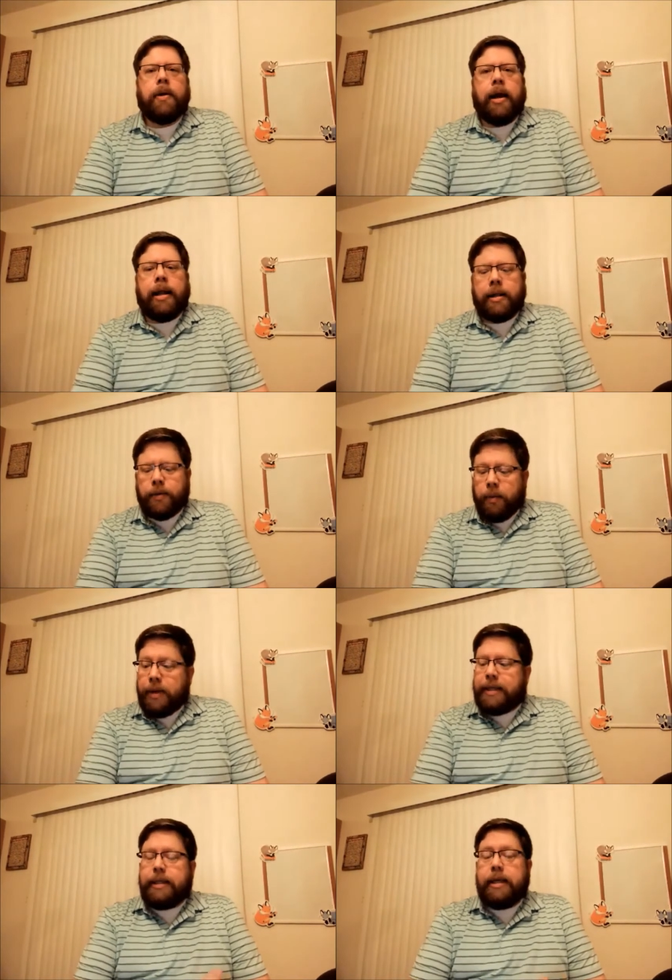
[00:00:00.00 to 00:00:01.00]
And that's what
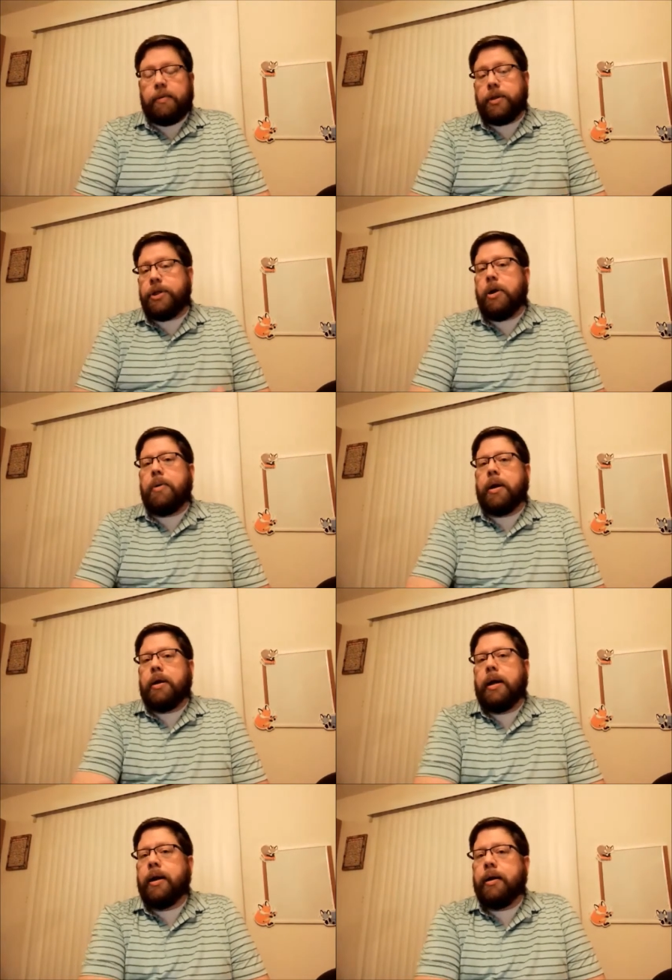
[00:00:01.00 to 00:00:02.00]
we see with Jonah
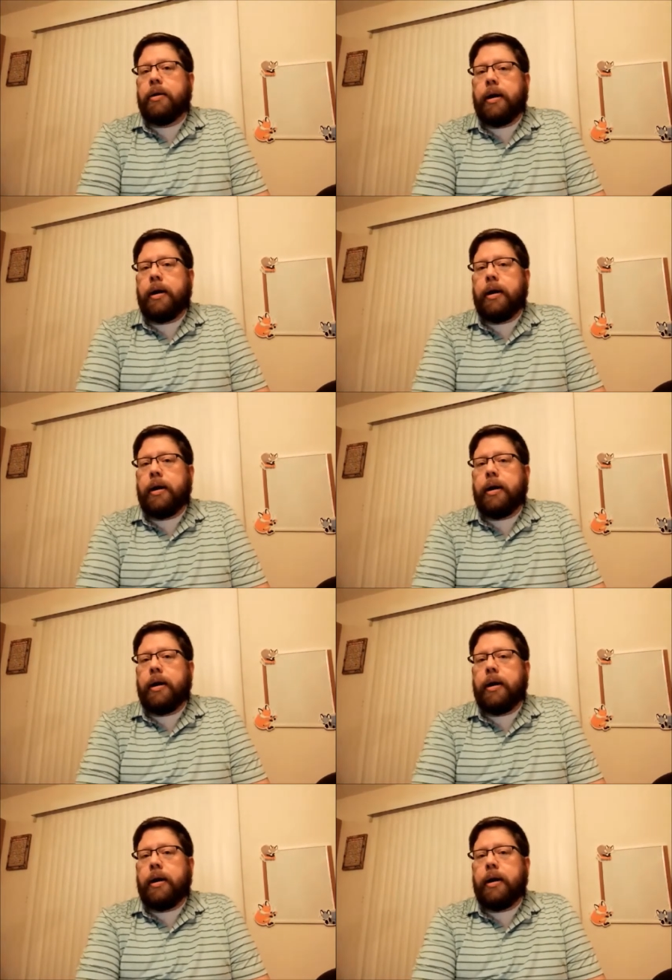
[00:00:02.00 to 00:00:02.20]
here.